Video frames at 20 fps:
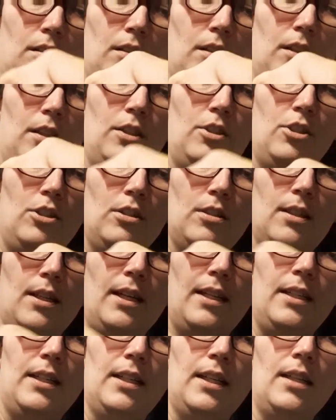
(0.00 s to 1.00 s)
you just
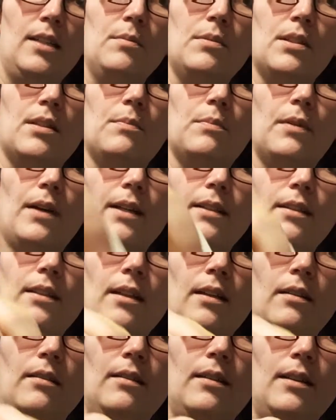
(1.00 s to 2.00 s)
kind of keep spreading
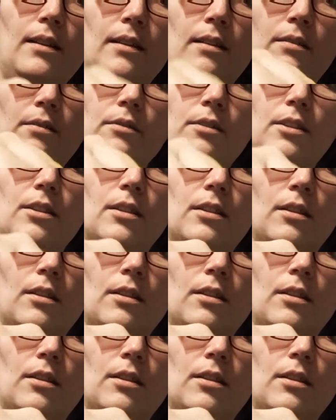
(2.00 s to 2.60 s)
it around.